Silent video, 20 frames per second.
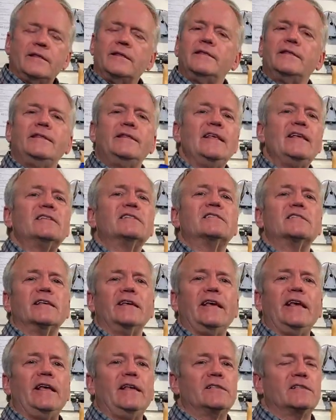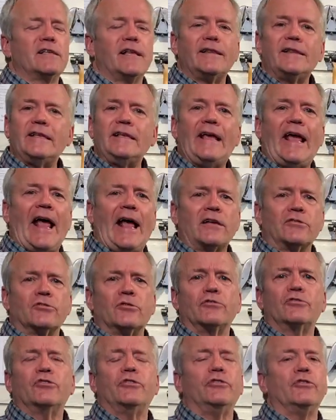this is the
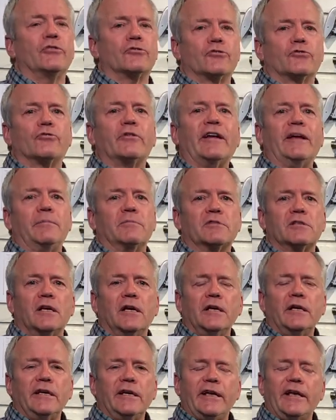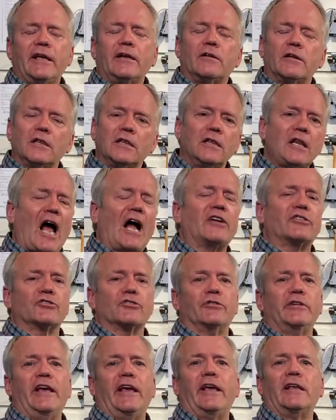answer to your dreams. It locks
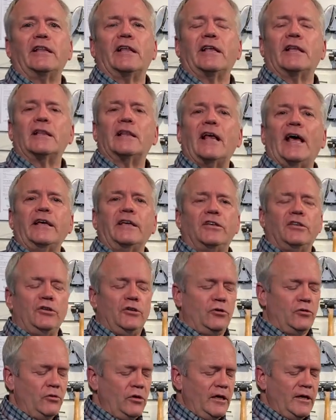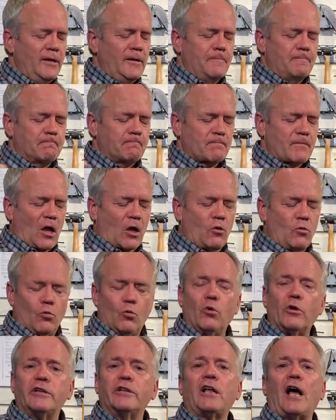your heel in like you
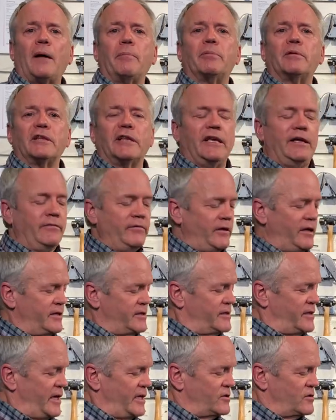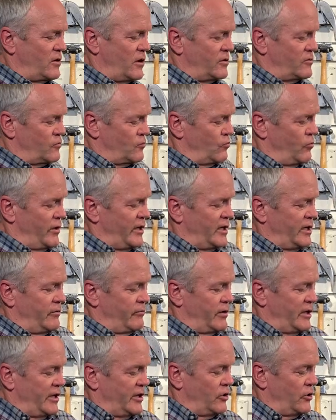would not believe. It's really,
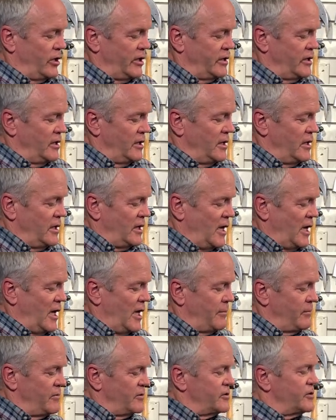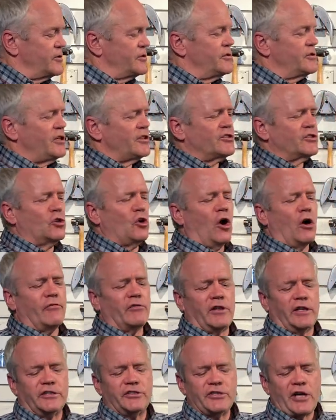really good. Just to go
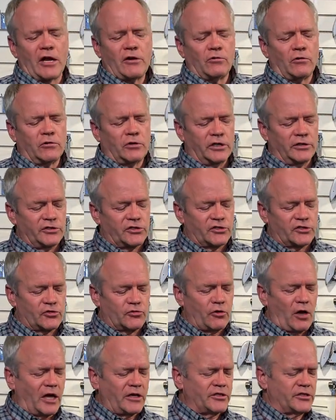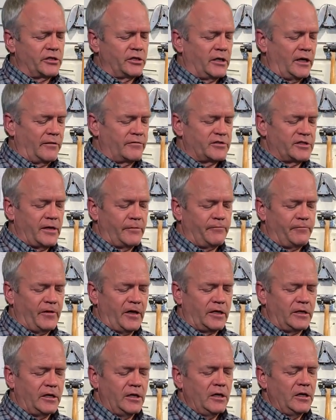over the general construction of
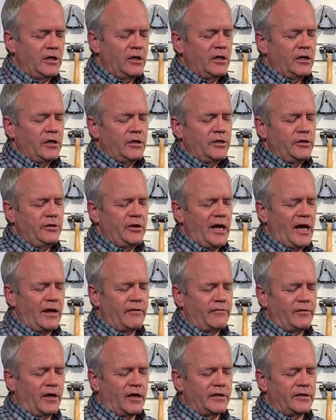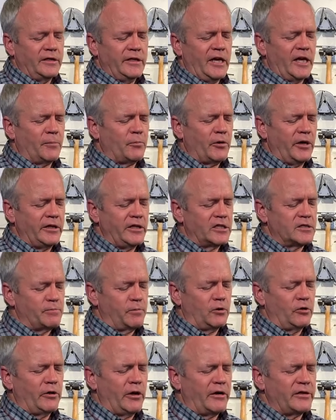ZipFit, you have neoprene. This
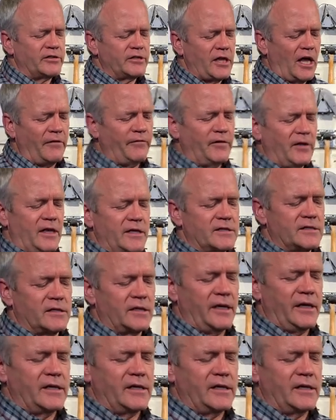blue air stuff is